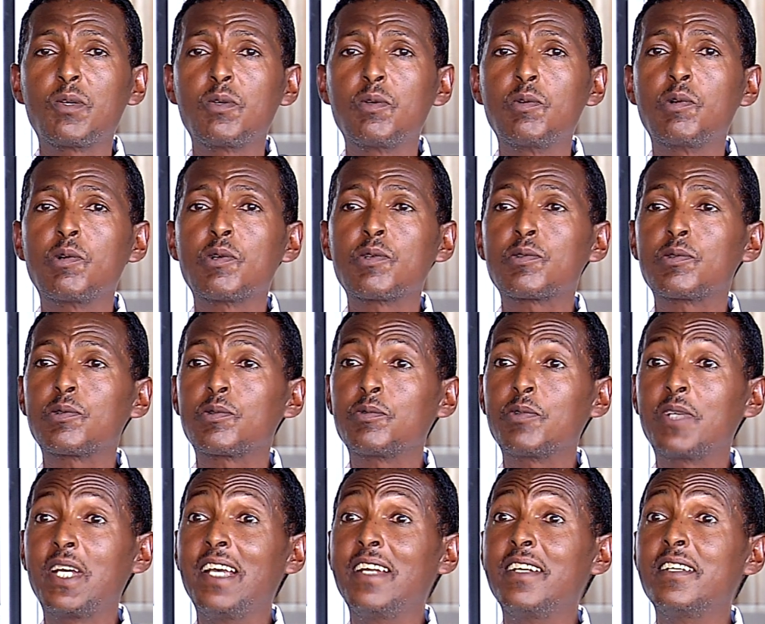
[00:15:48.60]
go through
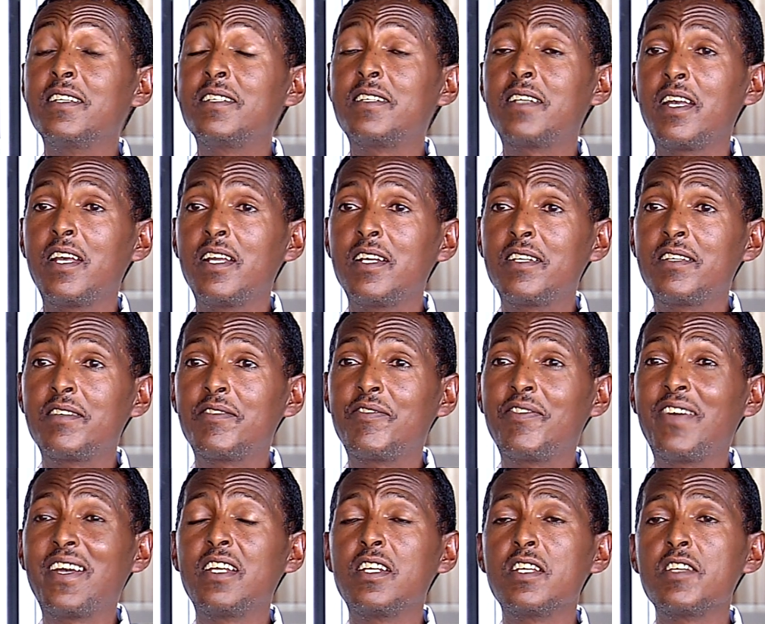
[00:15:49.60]
a detailed
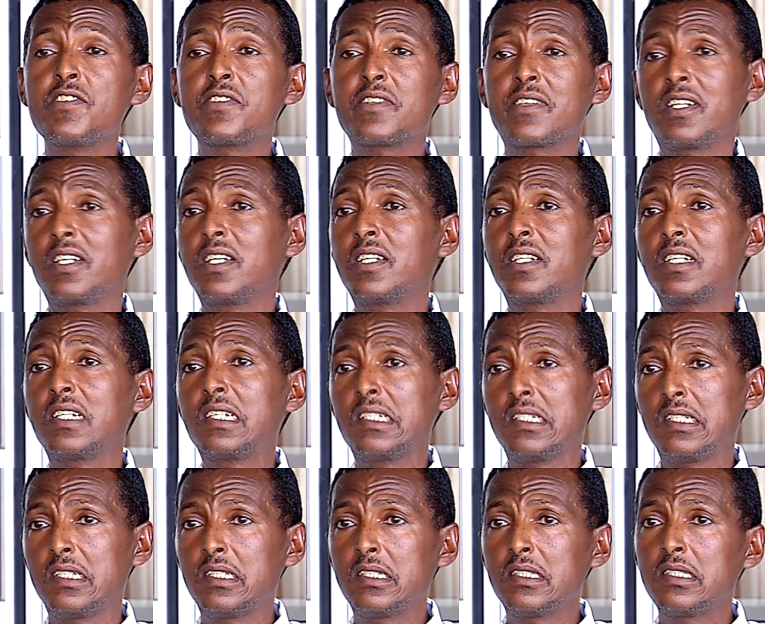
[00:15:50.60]
financial
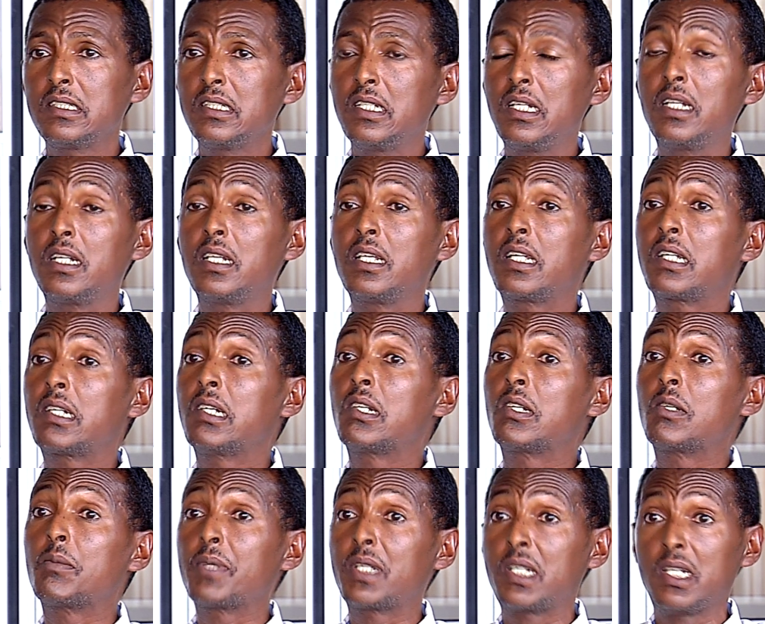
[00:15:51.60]
analysis and
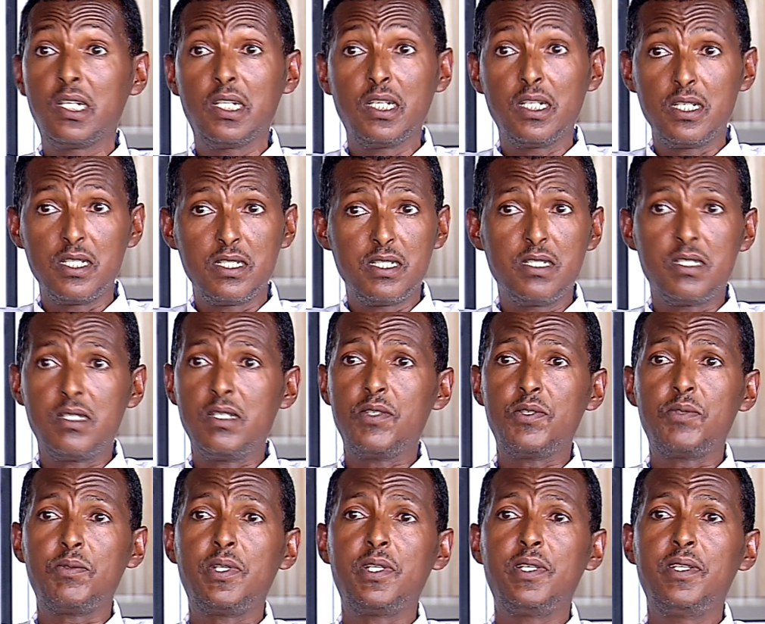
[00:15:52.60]
economic analysis
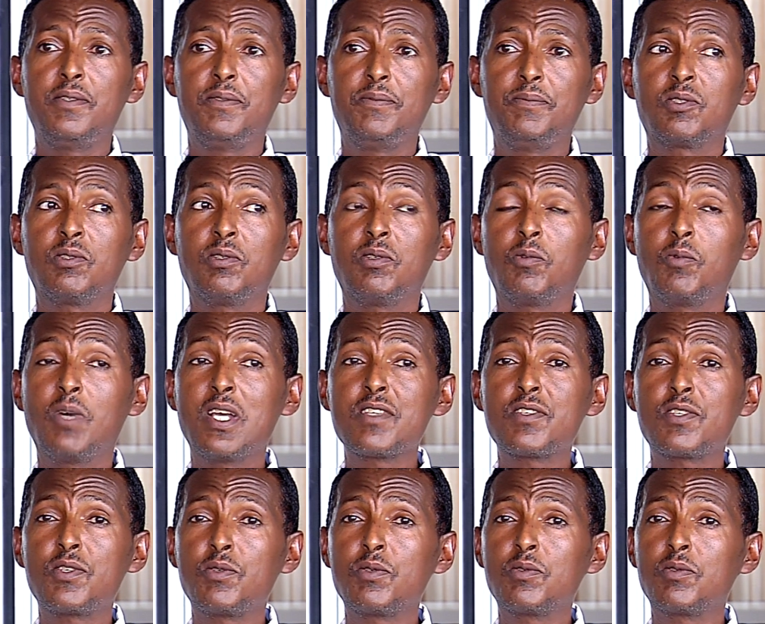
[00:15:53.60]
as well. So
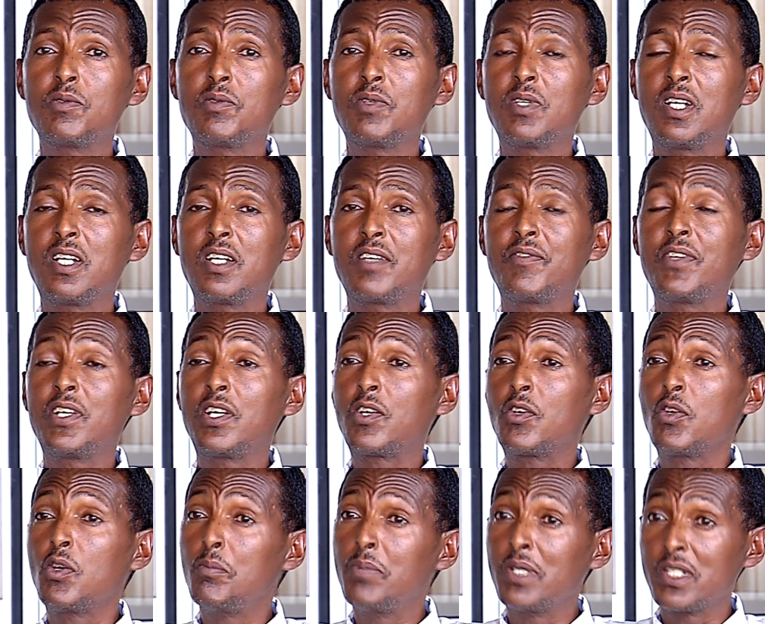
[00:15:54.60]
once you have a
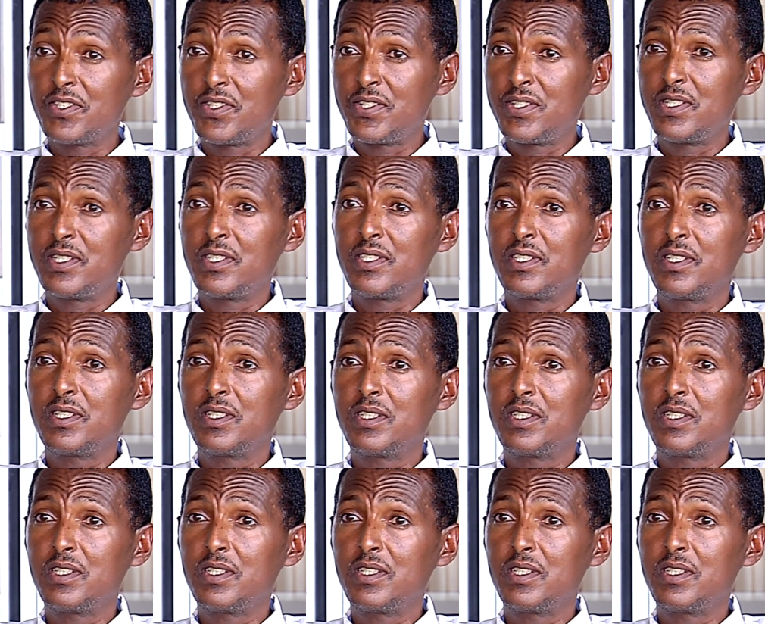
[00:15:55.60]
robust